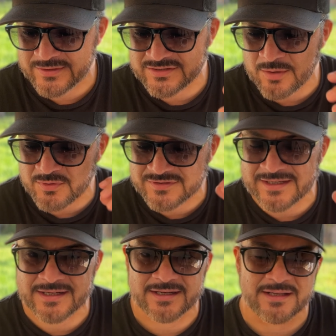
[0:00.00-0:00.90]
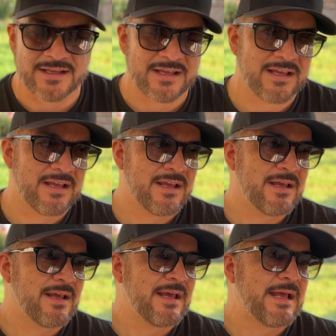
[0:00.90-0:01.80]
It's almost like a
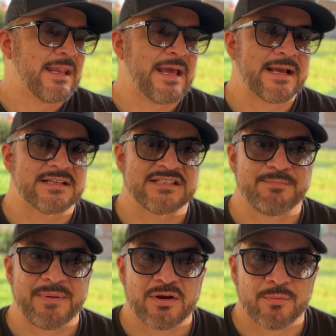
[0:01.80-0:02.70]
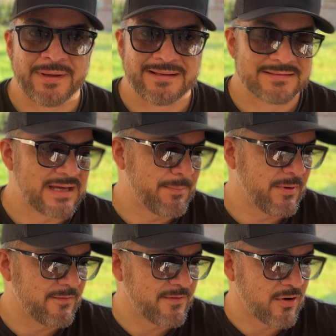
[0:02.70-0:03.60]
like a spearmint type
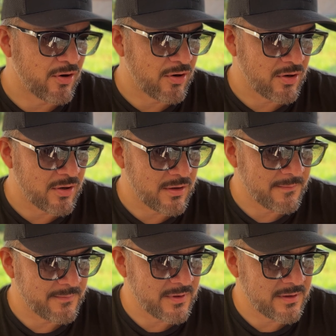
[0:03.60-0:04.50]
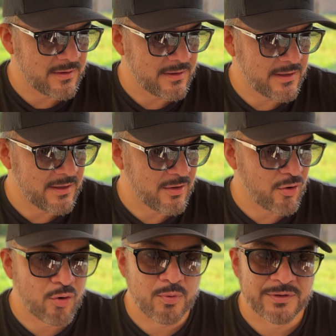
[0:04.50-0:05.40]
of er, um,
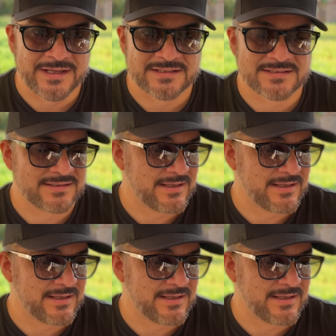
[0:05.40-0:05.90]
herbalness.